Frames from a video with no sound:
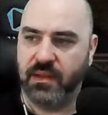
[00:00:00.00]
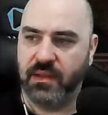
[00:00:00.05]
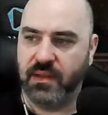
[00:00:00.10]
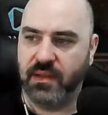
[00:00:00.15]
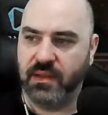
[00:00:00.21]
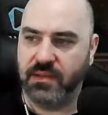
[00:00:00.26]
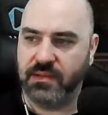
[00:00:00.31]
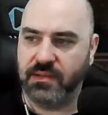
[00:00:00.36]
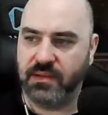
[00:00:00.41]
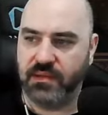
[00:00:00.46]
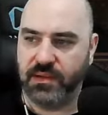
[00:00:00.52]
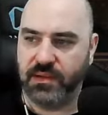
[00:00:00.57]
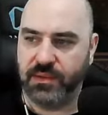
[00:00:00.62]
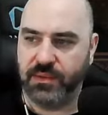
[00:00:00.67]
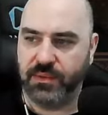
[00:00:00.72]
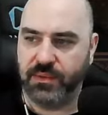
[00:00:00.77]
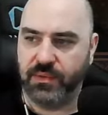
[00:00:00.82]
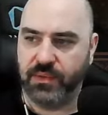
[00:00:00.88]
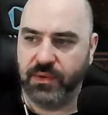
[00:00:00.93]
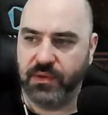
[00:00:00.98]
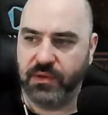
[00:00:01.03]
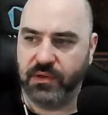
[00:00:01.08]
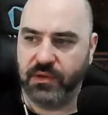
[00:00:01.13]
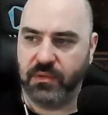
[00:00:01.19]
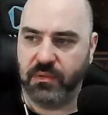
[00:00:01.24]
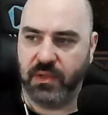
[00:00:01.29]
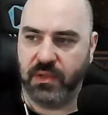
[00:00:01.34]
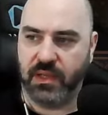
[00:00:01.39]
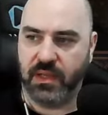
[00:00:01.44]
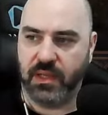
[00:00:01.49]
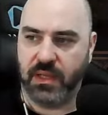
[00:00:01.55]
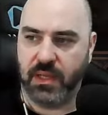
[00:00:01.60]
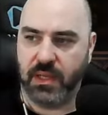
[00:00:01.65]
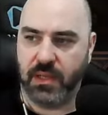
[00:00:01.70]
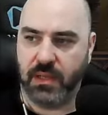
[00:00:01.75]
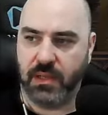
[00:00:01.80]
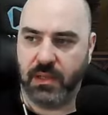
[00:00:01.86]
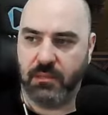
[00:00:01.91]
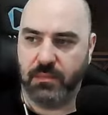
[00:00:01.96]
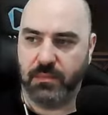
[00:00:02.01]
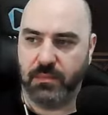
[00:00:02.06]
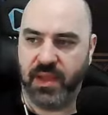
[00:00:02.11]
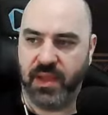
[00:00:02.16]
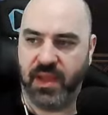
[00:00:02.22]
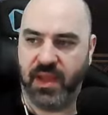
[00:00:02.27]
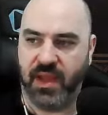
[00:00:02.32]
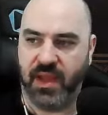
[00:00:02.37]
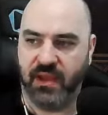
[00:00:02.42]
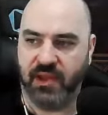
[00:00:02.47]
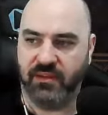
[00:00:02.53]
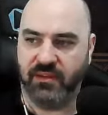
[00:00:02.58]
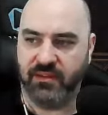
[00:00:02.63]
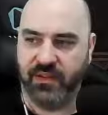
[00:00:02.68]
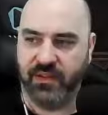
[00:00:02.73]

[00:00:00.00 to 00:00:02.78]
and so we're doing about